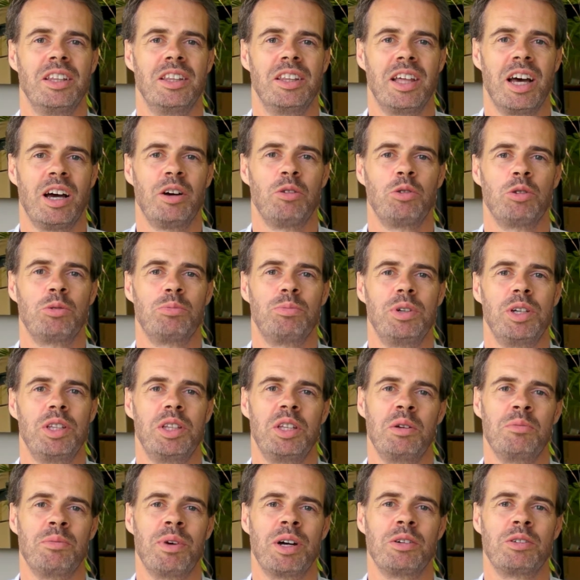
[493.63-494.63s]
that would be
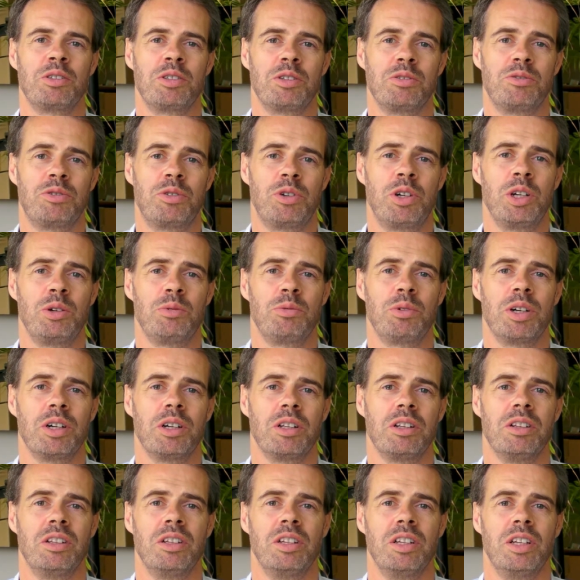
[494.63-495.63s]
the amount of free
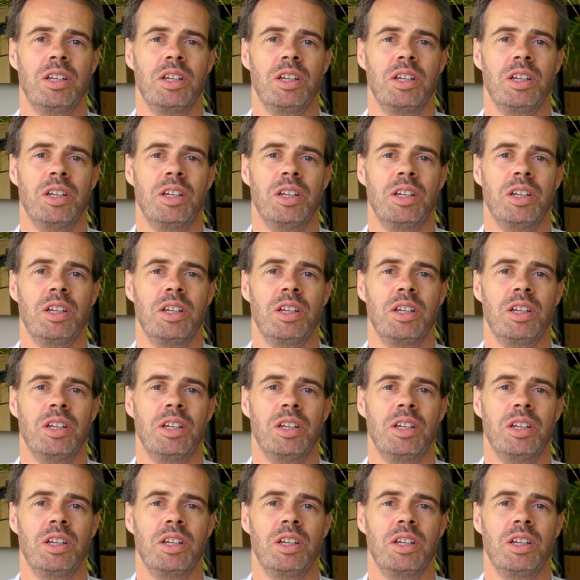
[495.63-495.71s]
will